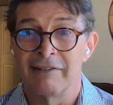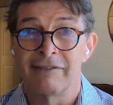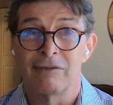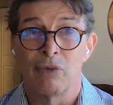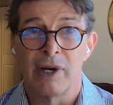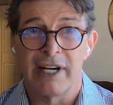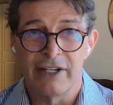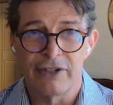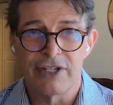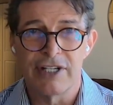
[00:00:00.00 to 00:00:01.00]
what
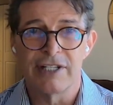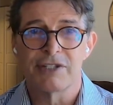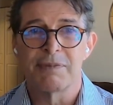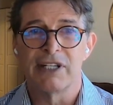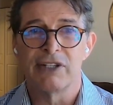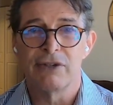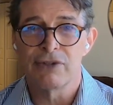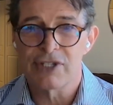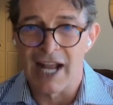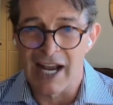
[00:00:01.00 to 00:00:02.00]
energy is being
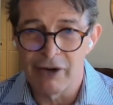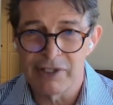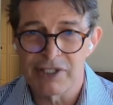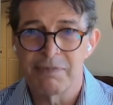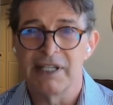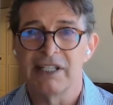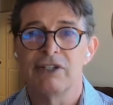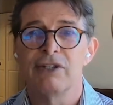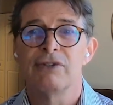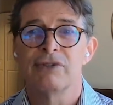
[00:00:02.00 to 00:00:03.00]
used, how it's being
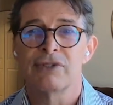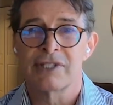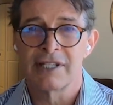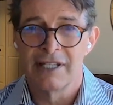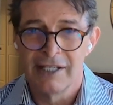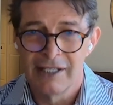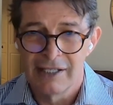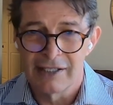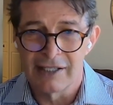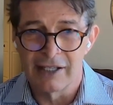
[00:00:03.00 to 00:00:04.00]
used,
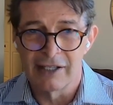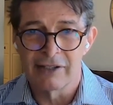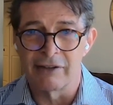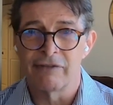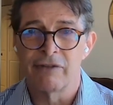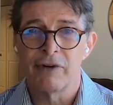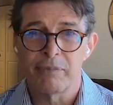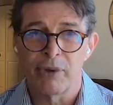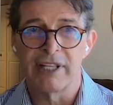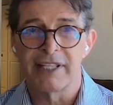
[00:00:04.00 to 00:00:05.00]
the
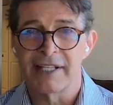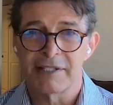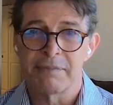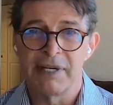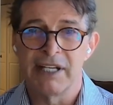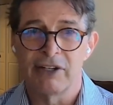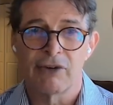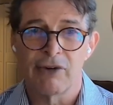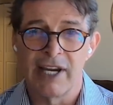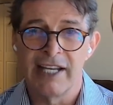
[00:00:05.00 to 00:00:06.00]
footprint that's being
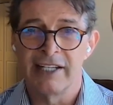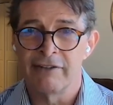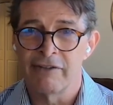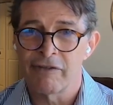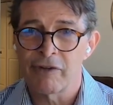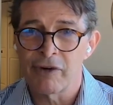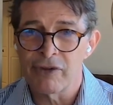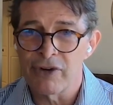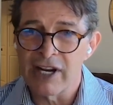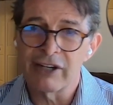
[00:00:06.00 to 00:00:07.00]
created further
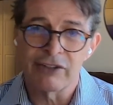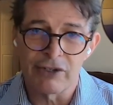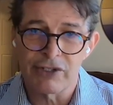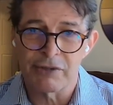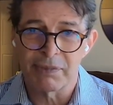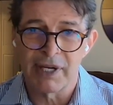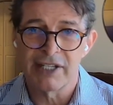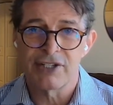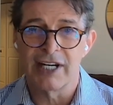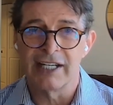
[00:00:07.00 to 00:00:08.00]
down your supply
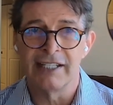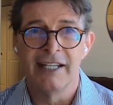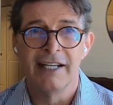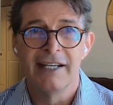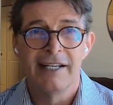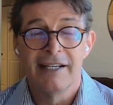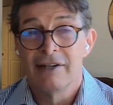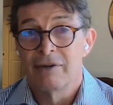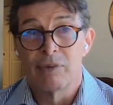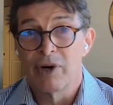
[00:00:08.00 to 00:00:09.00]
chain.
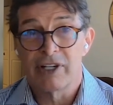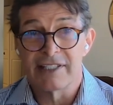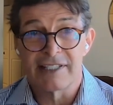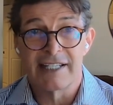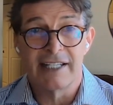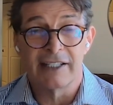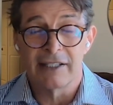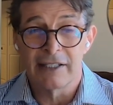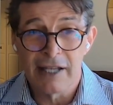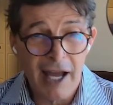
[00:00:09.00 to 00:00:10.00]
We're going to see a
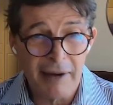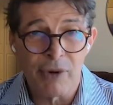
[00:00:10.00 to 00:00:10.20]
lot more